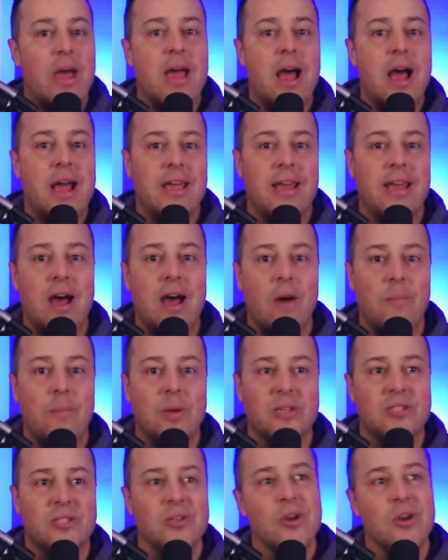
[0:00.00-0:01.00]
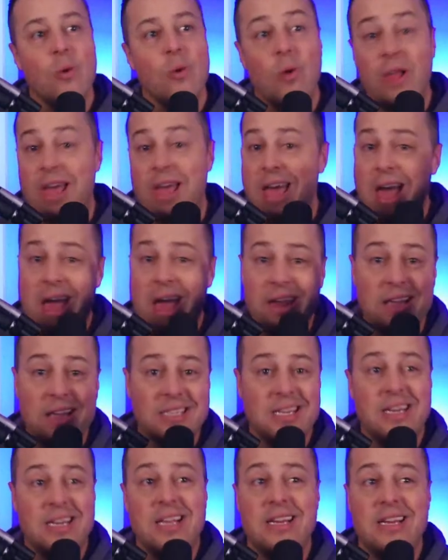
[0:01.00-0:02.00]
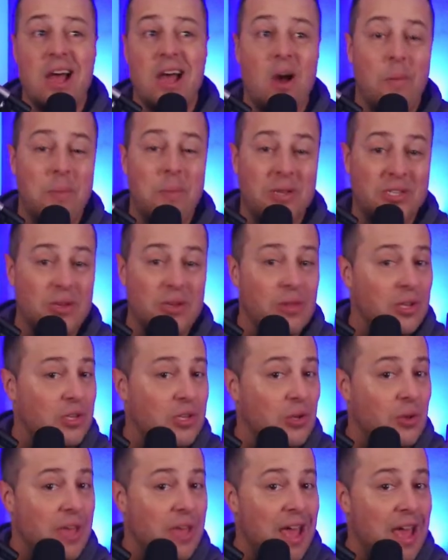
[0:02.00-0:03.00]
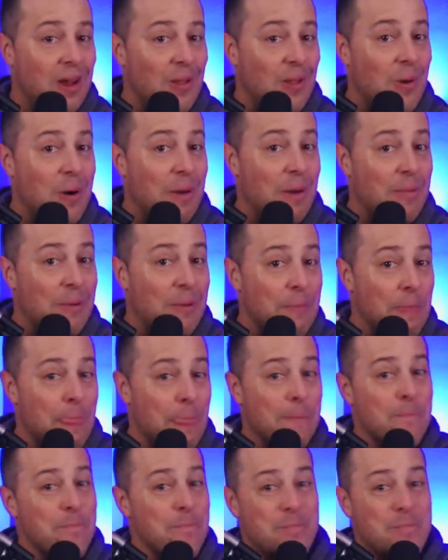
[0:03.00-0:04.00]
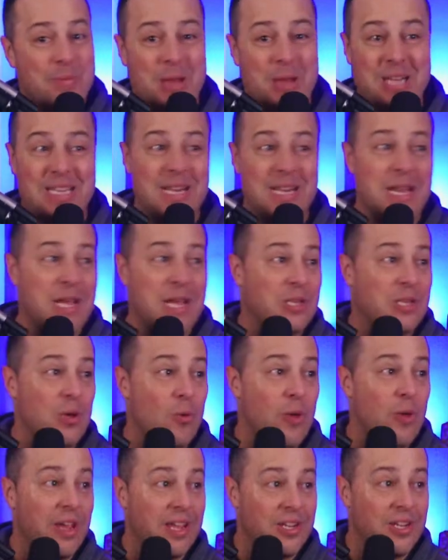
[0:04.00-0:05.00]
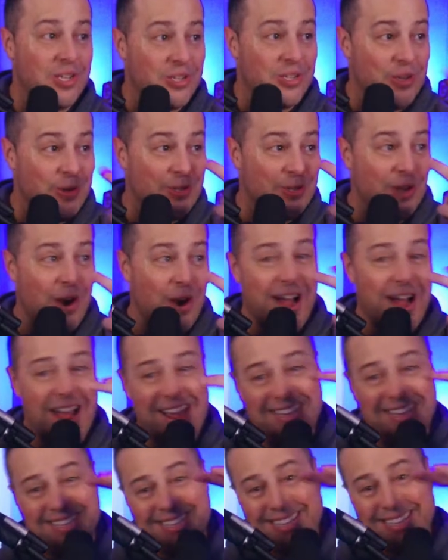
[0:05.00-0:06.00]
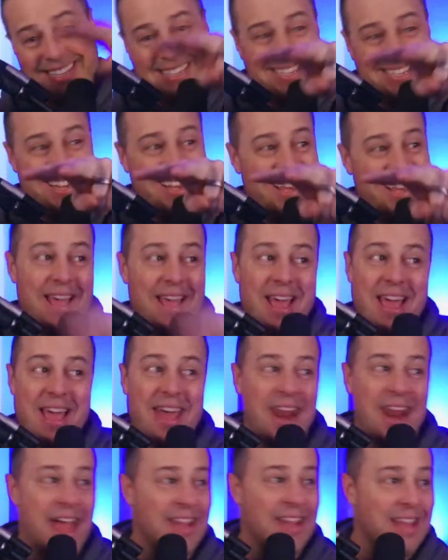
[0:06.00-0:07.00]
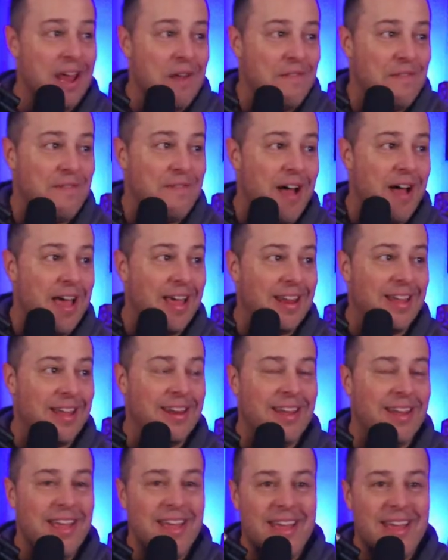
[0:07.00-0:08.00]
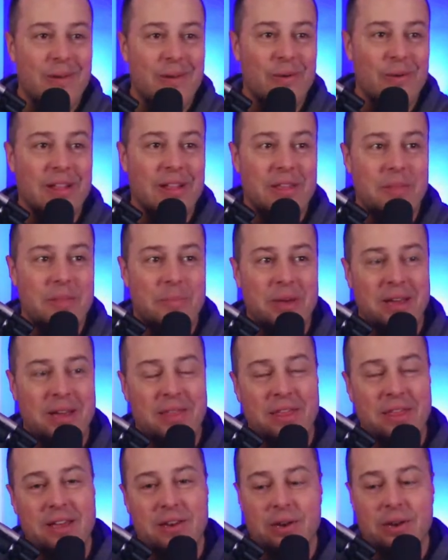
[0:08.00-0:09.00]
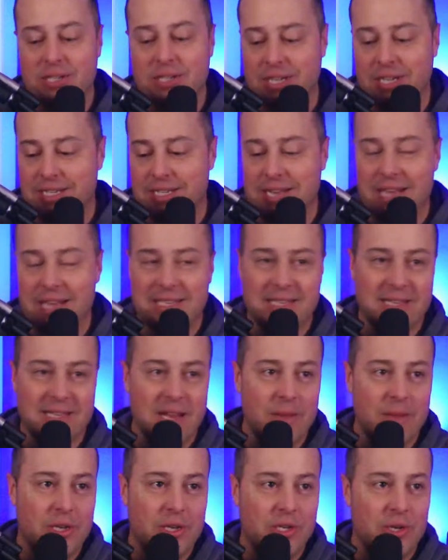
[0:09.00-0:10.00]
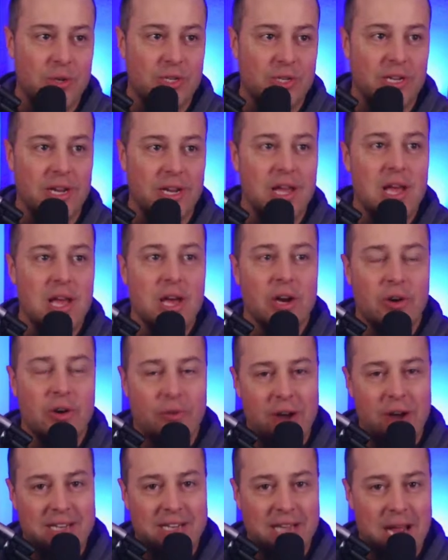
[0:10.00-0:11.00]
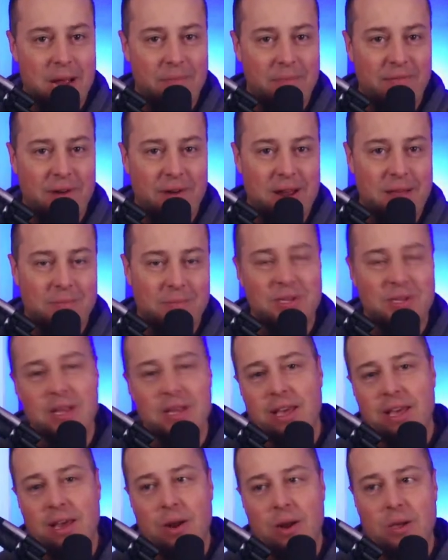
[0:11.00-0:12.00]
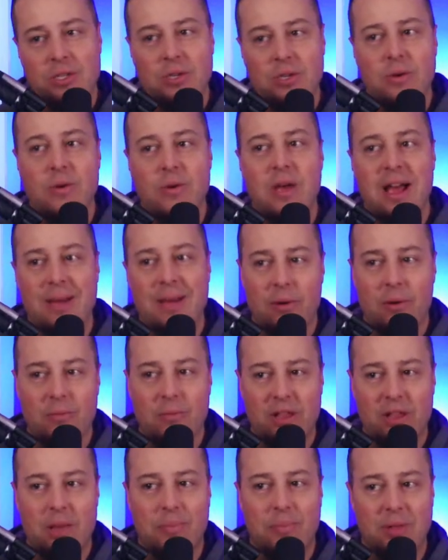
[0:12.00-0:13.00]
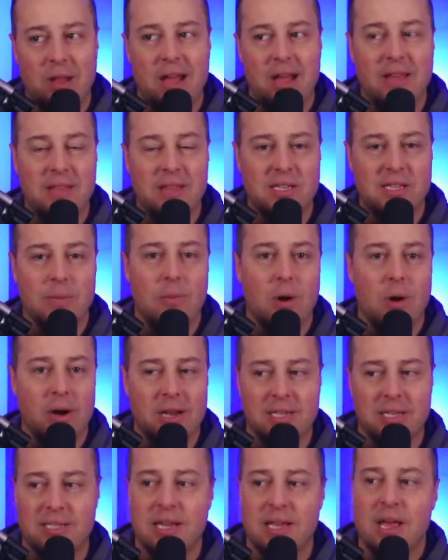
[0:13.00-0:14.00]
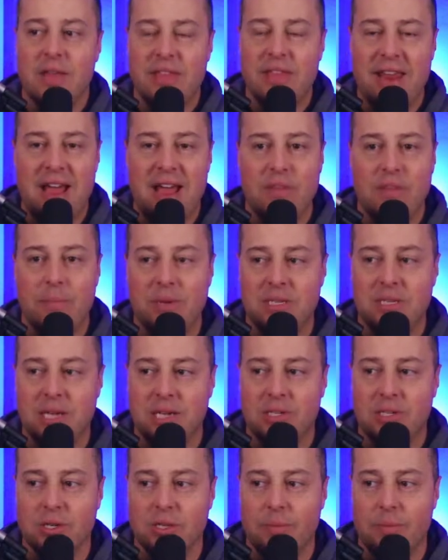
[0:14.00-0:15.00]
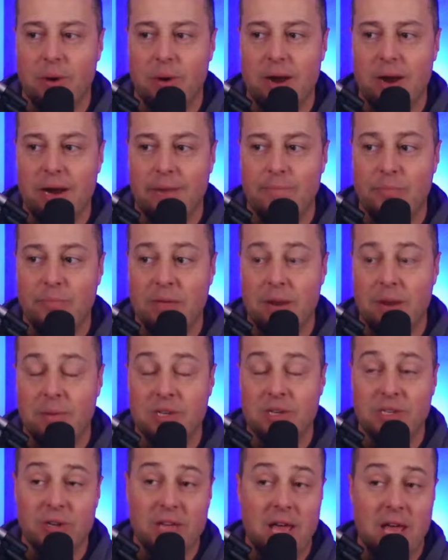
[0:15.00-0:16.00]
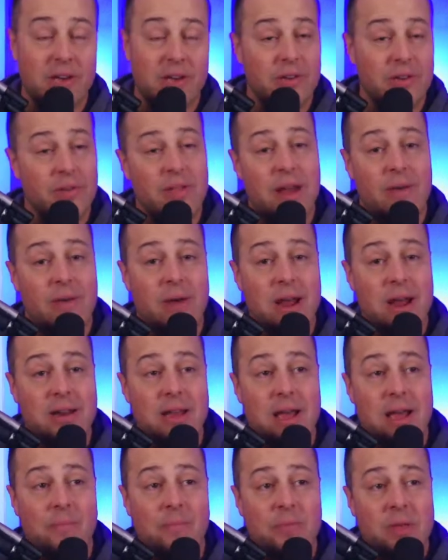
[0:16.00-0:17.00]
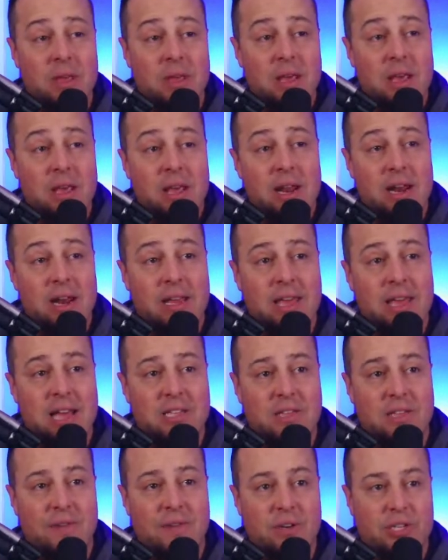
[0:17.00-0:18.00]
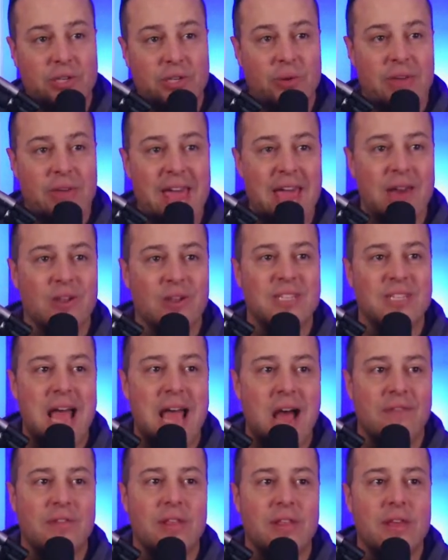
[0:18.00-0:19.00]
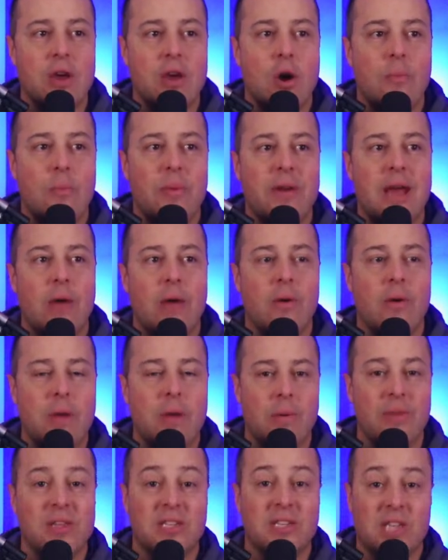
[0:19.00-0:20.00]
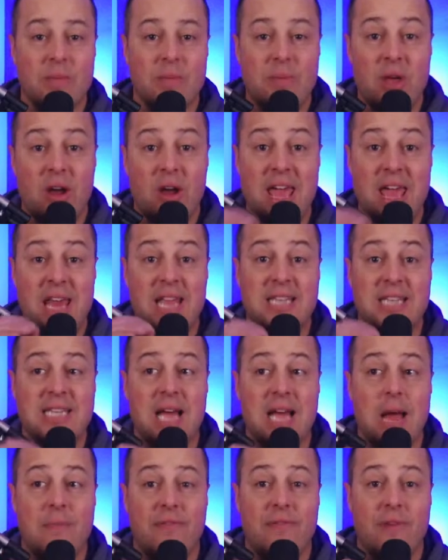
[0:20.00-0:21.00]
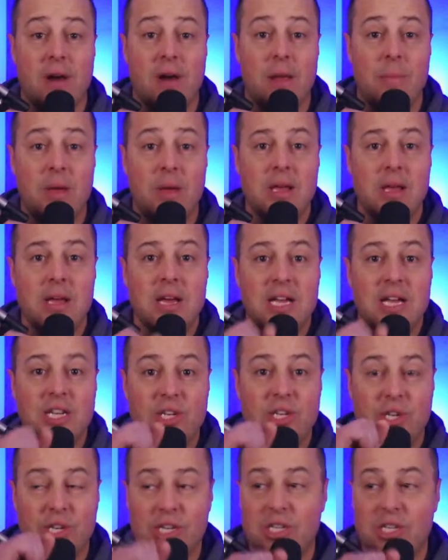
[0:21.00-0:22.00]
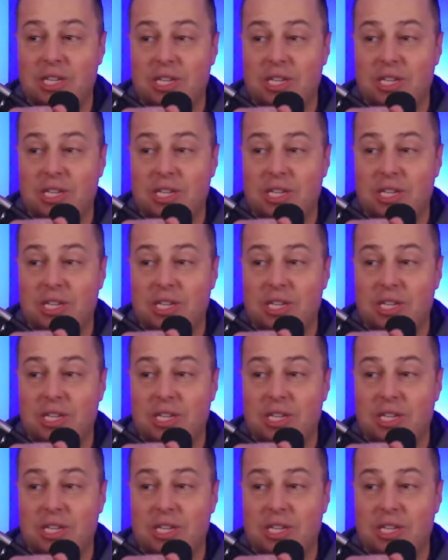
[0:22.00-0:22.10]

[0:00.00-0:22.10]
can help us. Well, AI doesn't need to help us do the 2-candle orb. Doesn't need to. We can just use our eyes to see and identify it. And really the big thing to your success is going to be choosing great time frames and also really applying these to markets that have the potential to break. And I'm going to show you how to do that right now. In any case, the first 2 candles after the open. Now remember, this can be on any time frame. Just